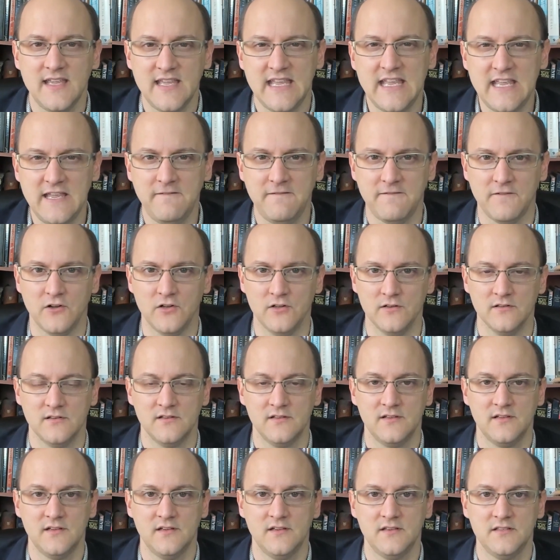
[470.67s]
Evil.
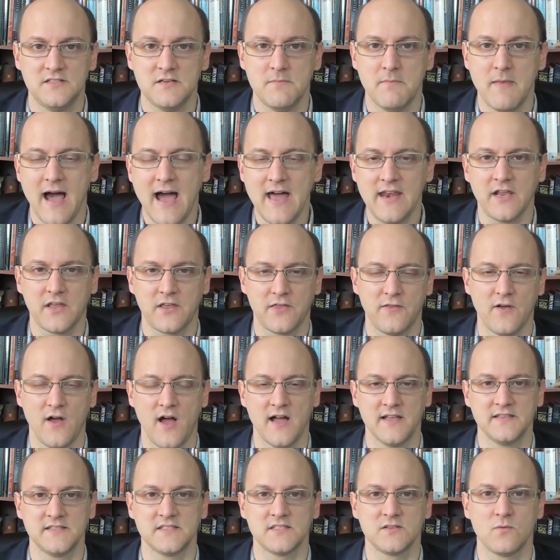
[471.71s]
Demonic
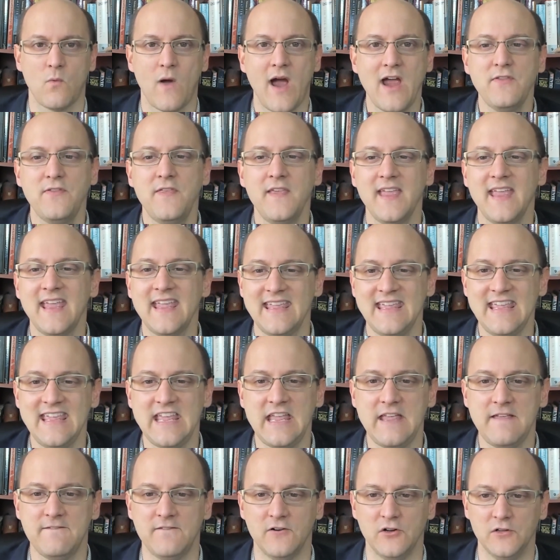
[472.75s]
thoughts. Why are you thinking
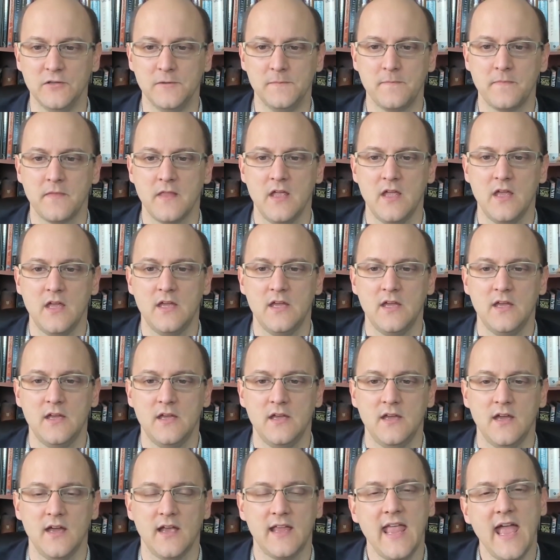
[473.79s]
evil?
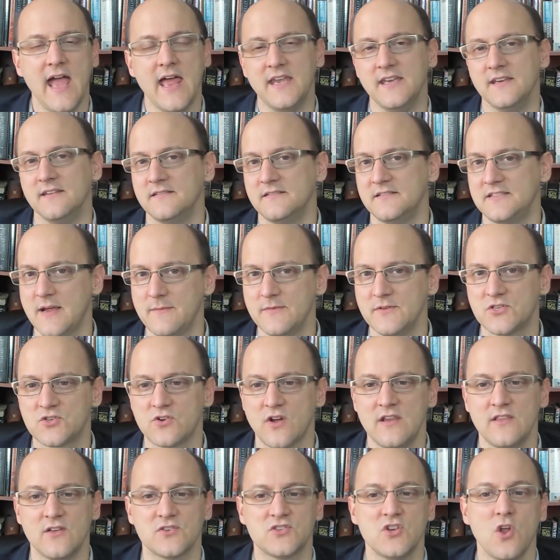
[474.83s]
Again,
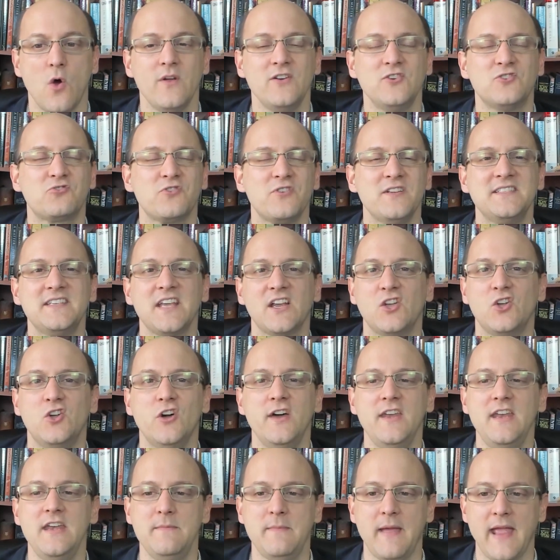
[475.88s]
demonstrating there's no intrinsic
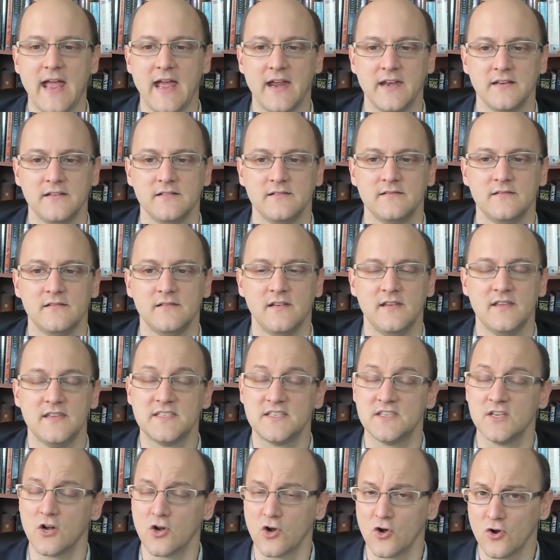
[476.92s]
good in man.
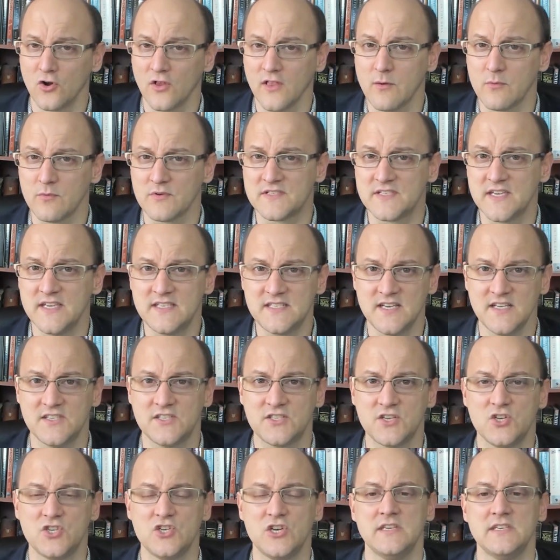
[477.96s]
This is an early
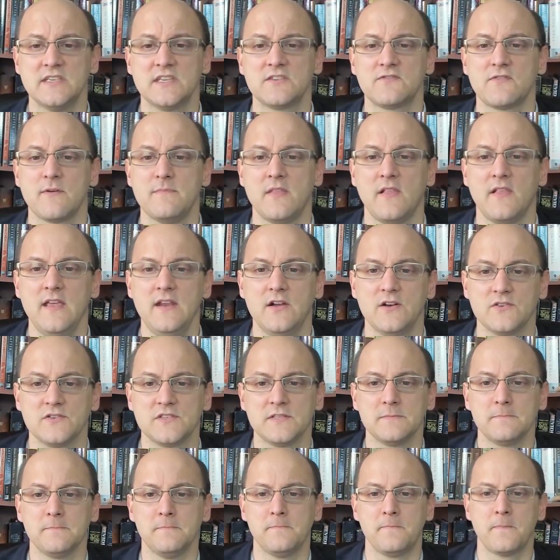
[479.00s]
resistance to Jesus from the
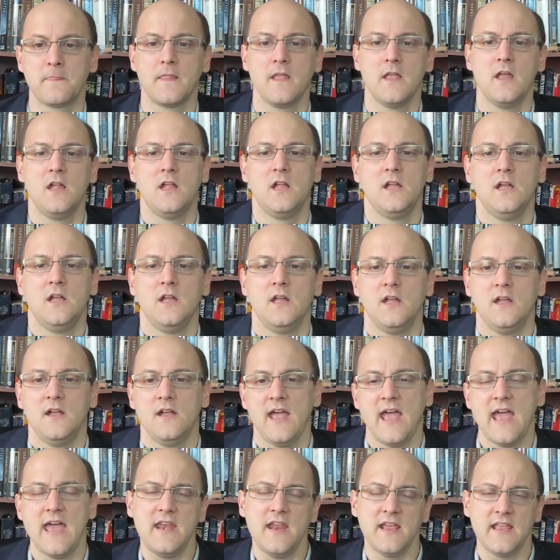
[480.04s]
leaders.
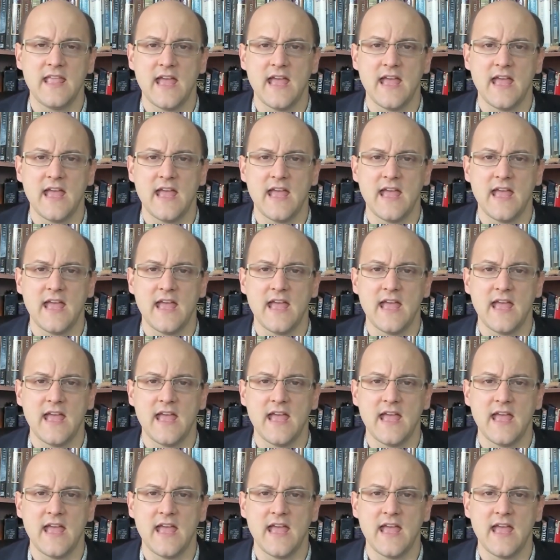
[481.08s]
And